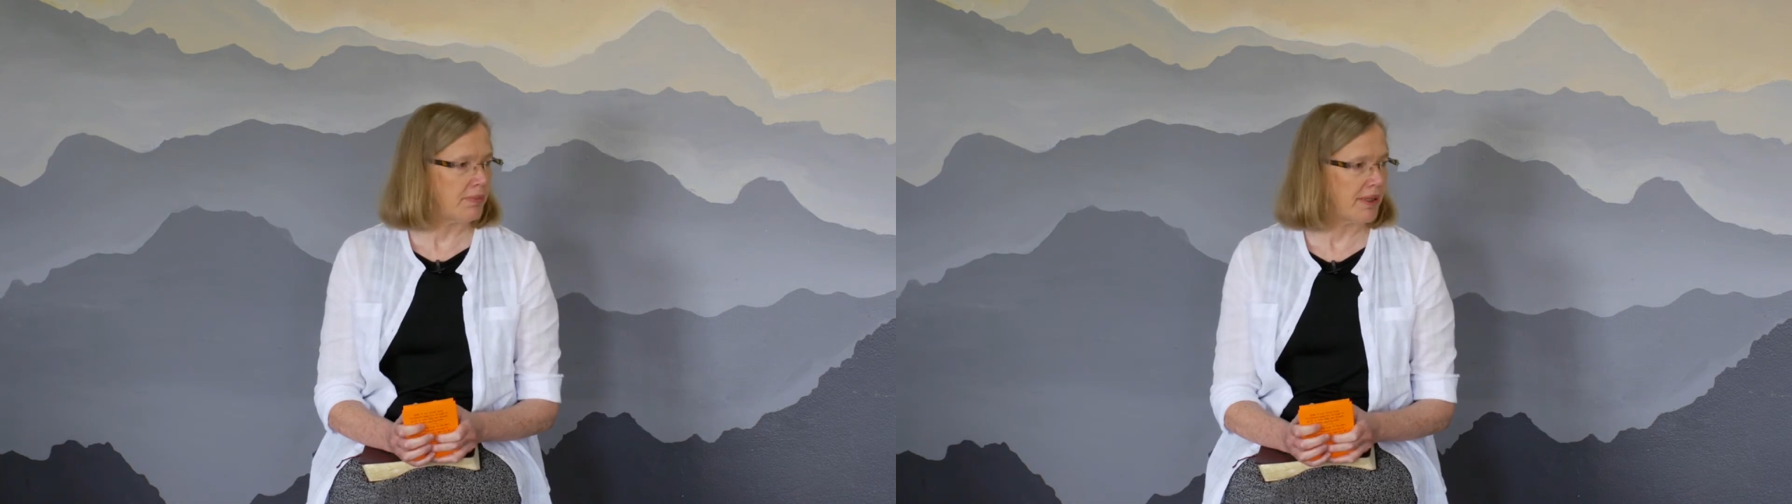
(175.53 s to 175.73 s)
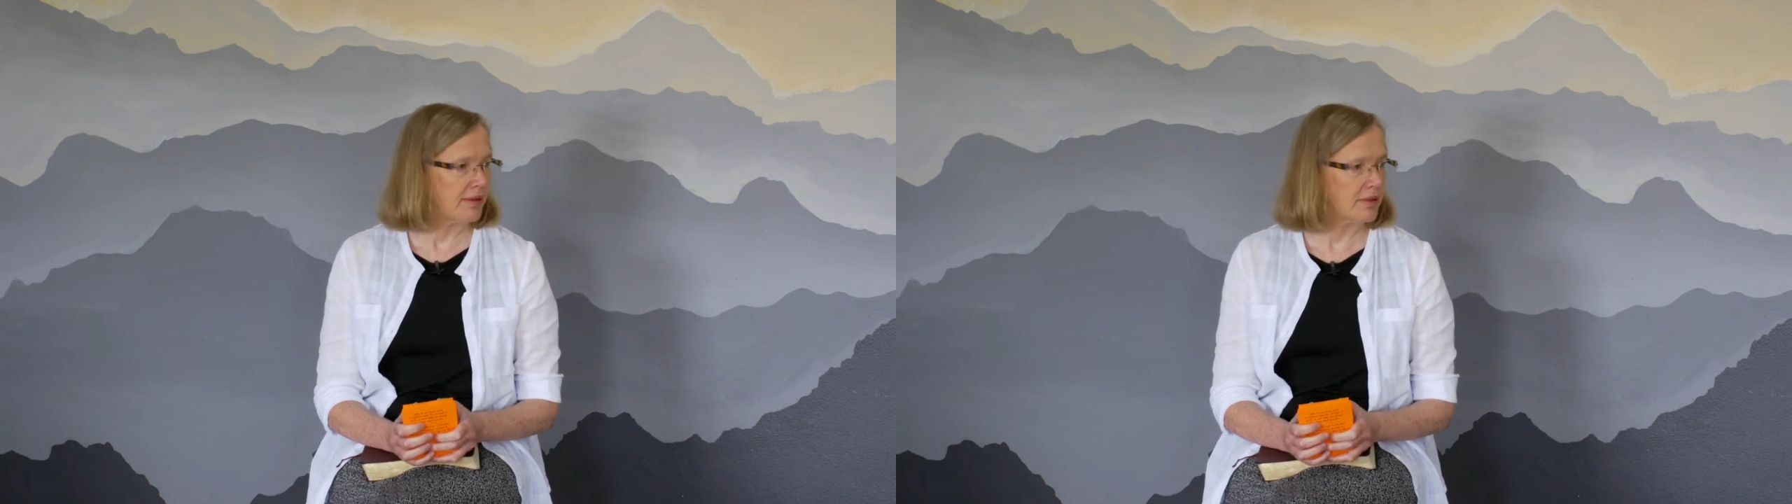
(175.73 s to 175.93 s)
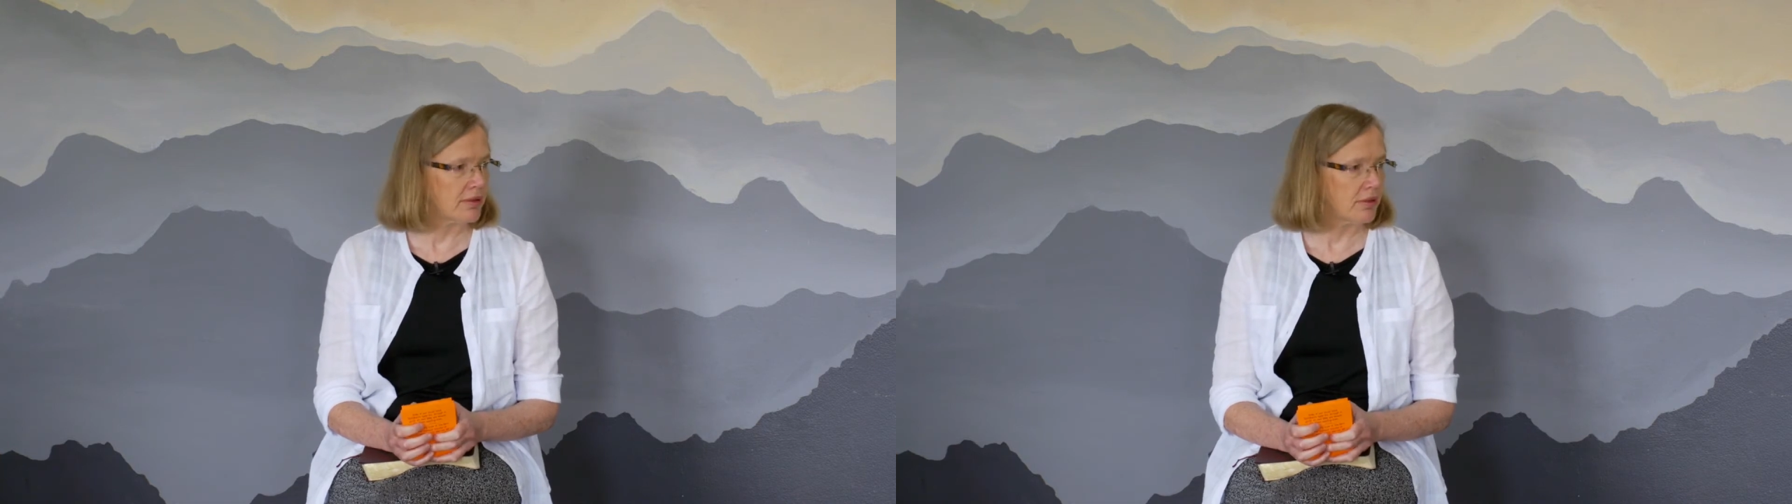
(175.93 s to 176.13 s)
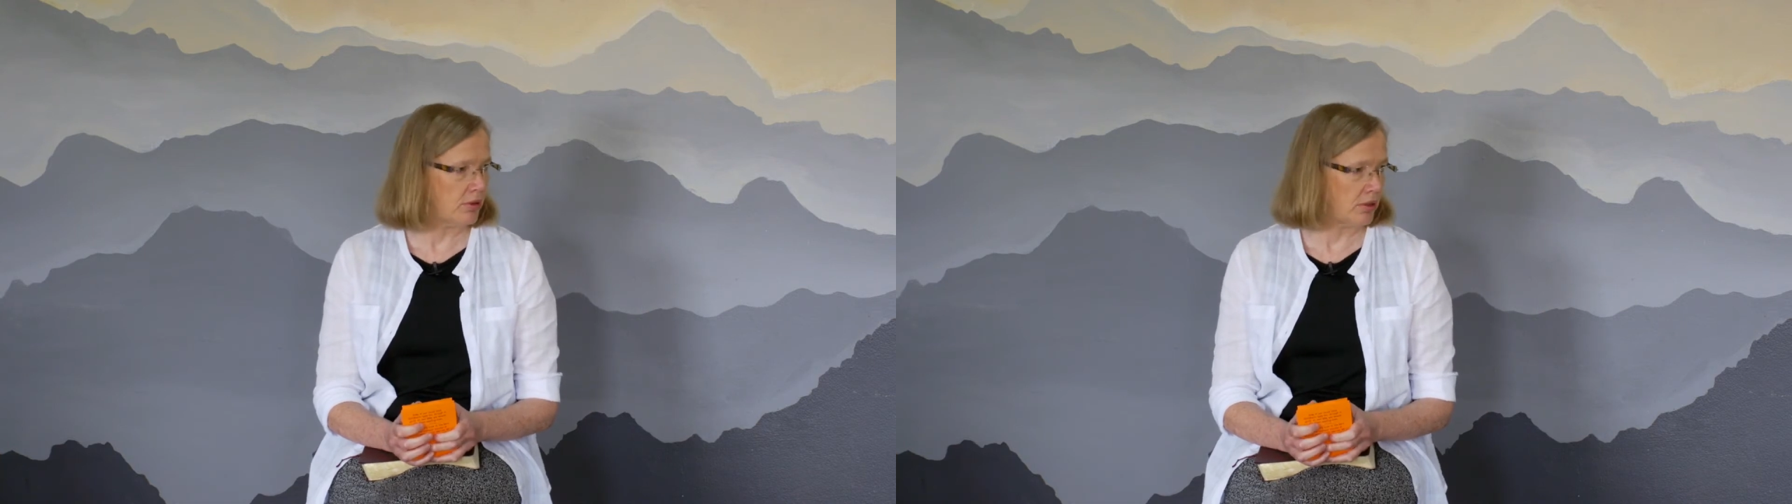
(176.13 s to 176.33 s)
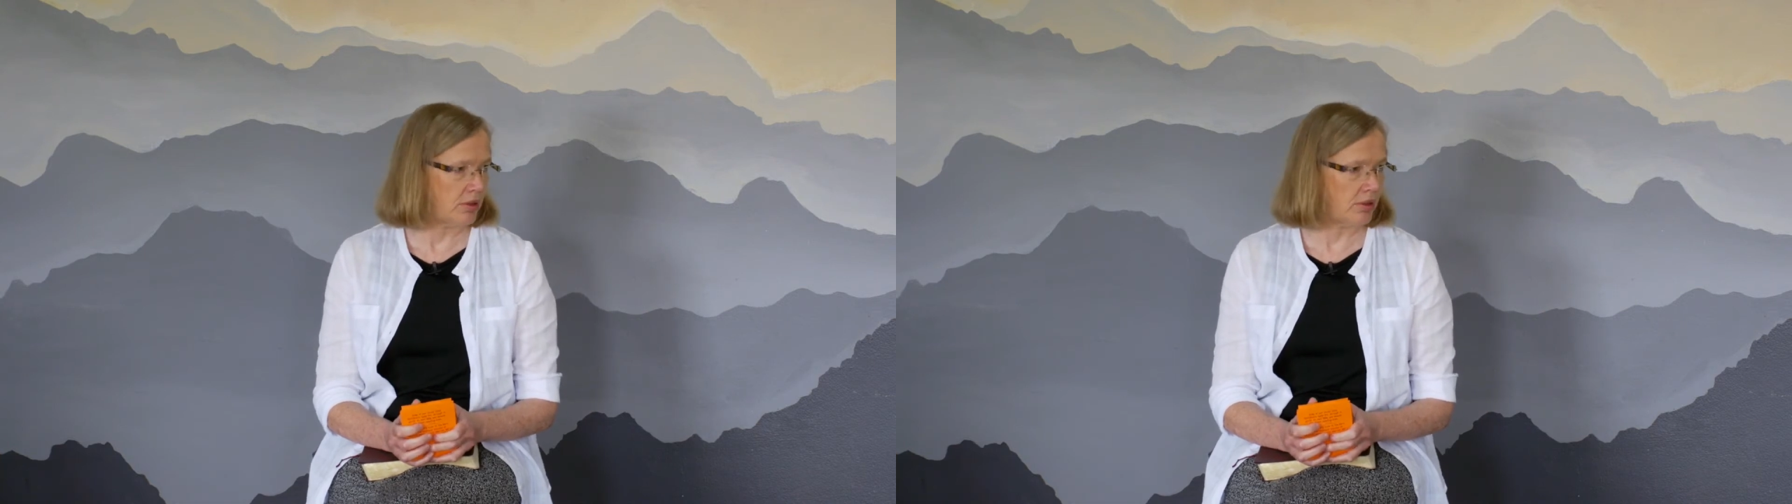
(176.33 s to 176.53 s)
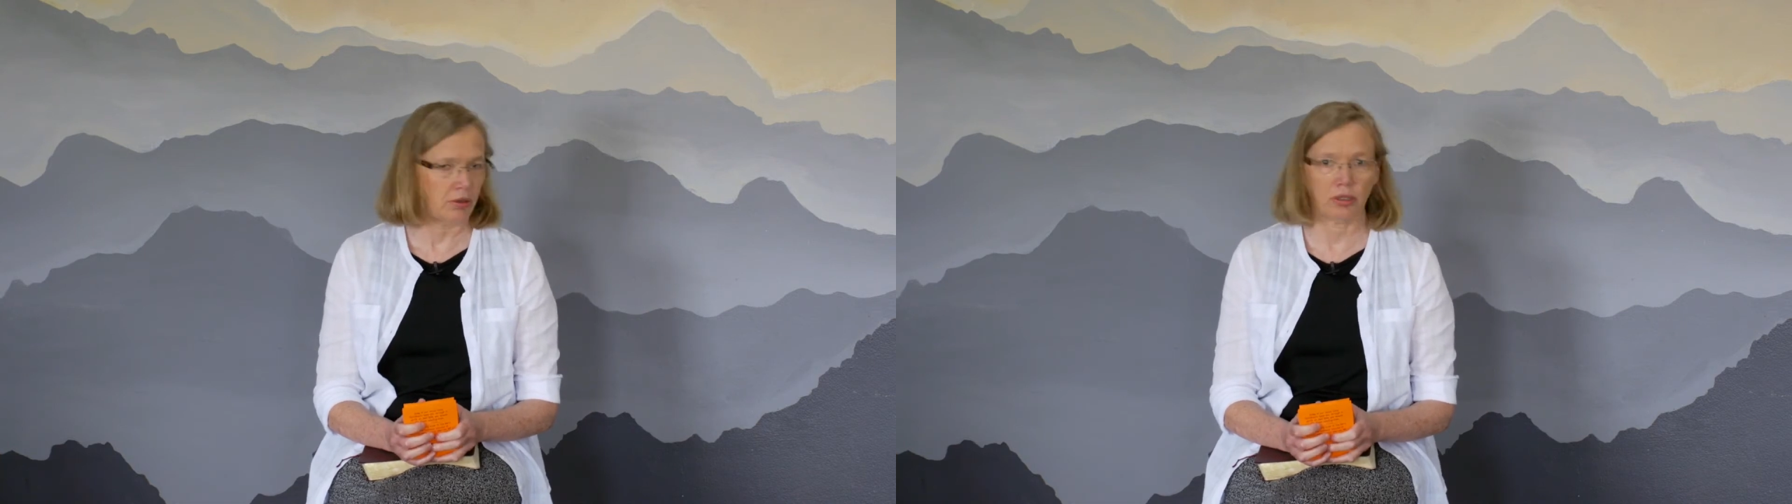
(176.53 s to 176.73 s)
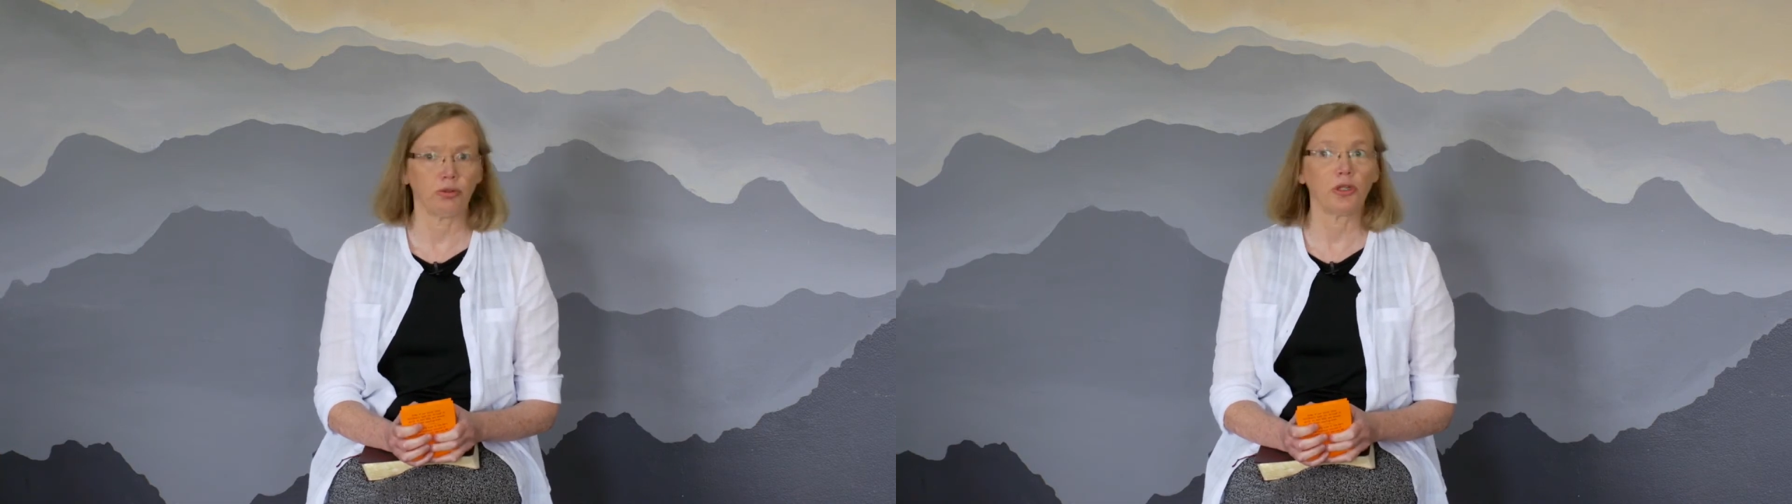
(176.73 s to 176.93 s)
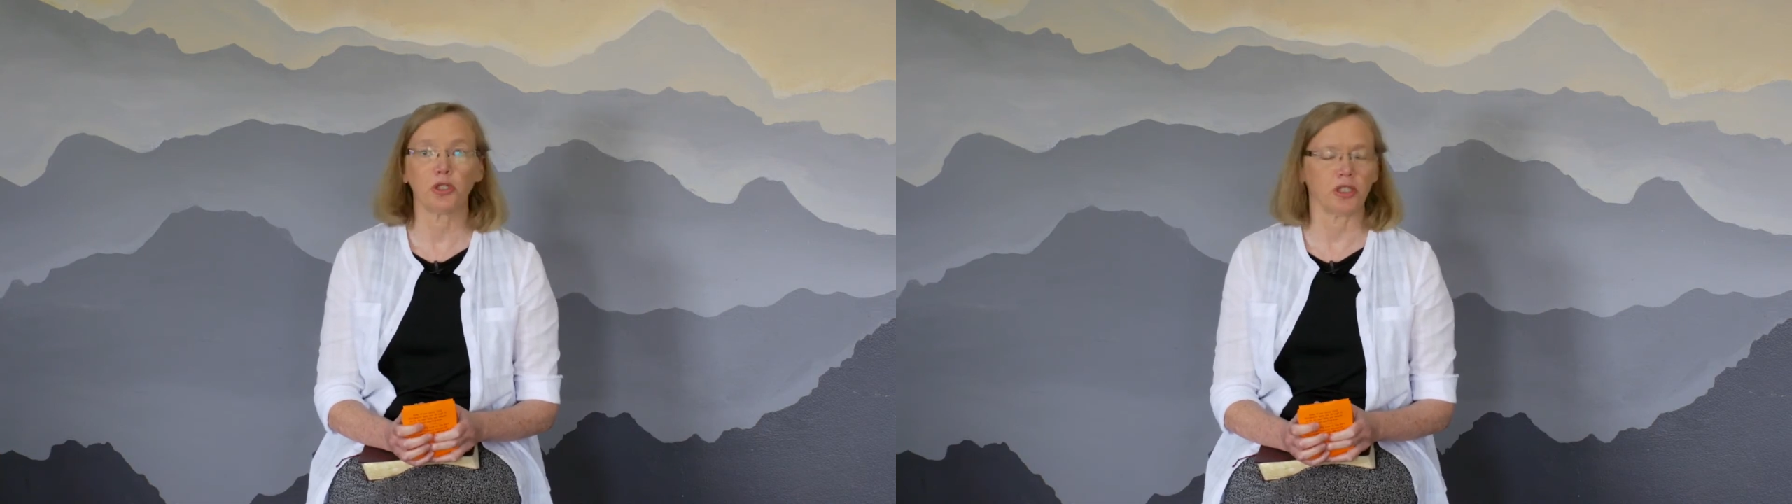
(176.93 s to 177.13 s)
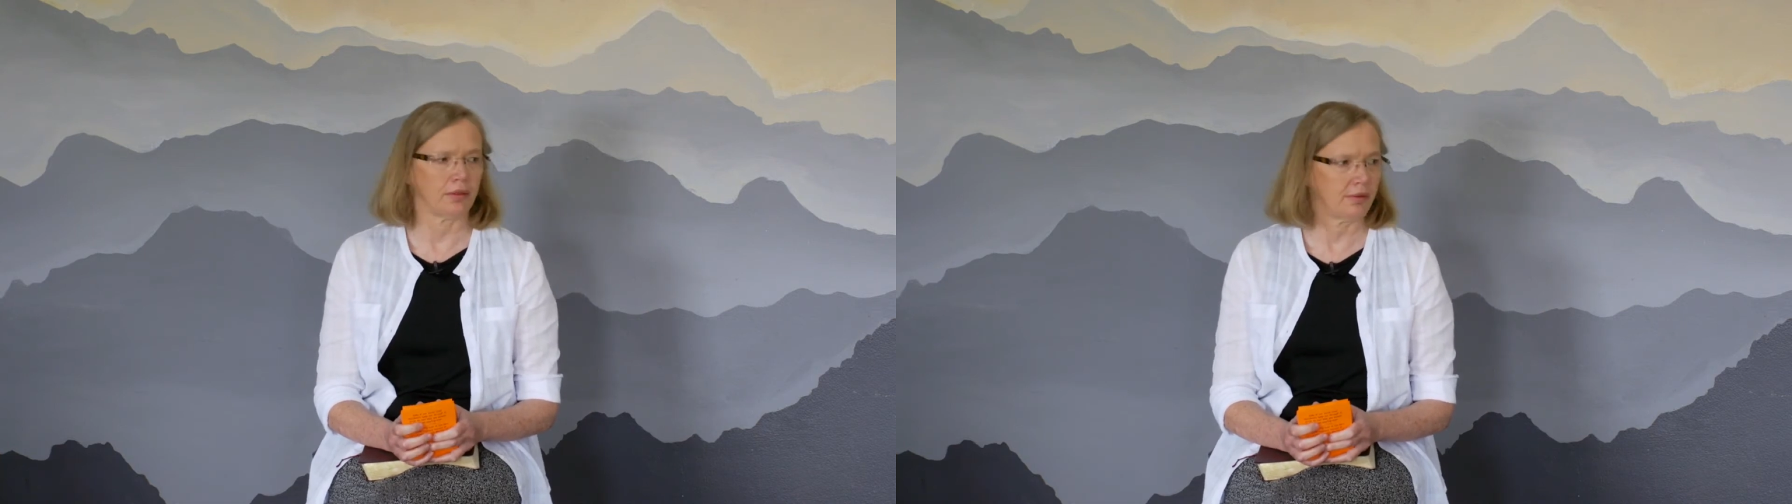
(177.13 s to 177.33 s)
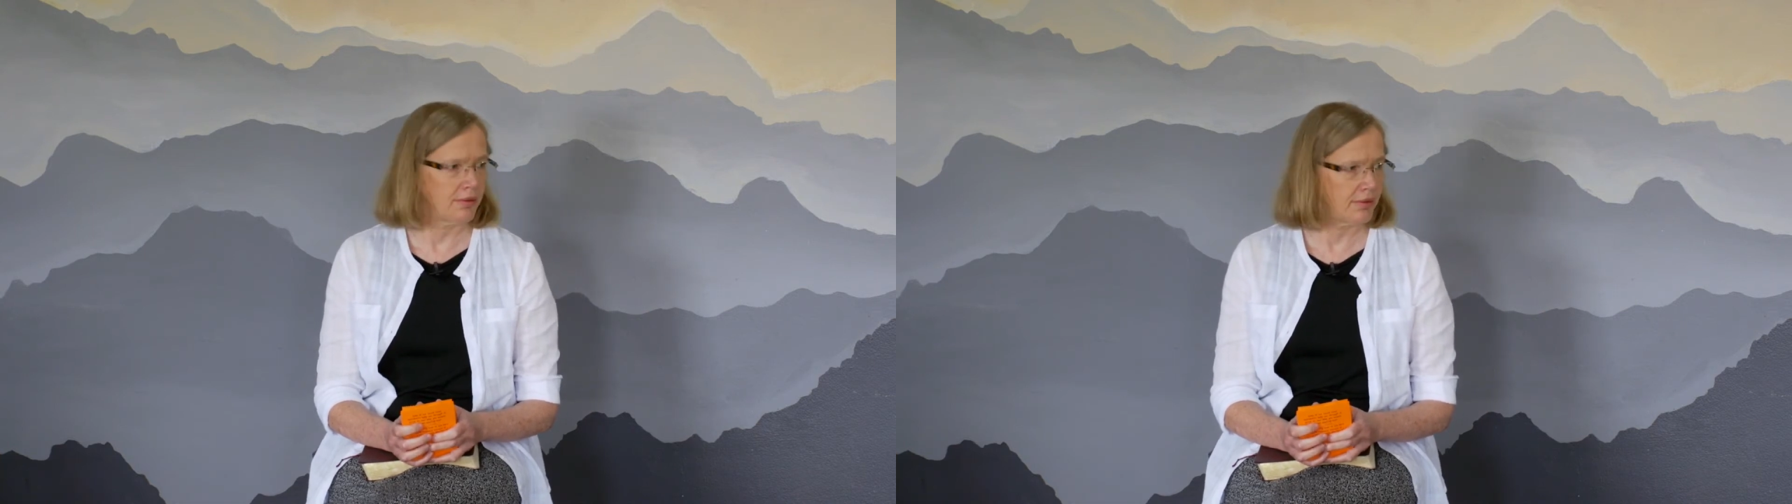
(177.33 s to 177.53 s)
about
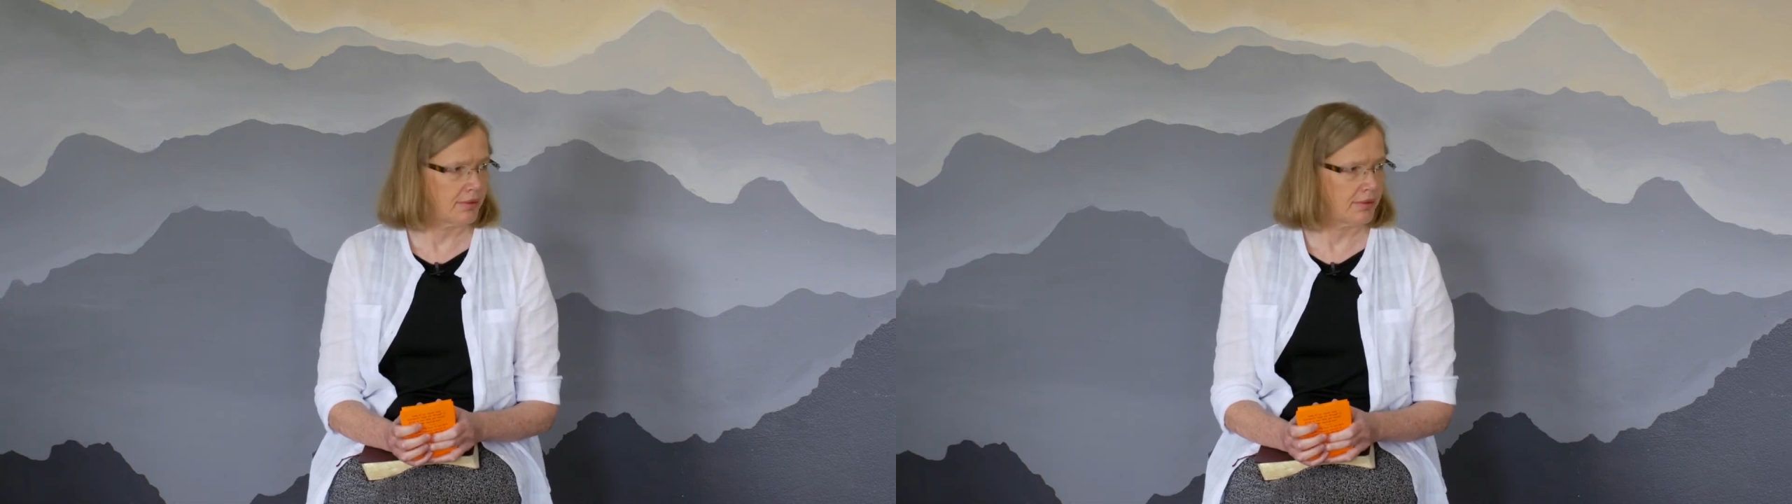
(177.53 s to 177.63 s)
corrosion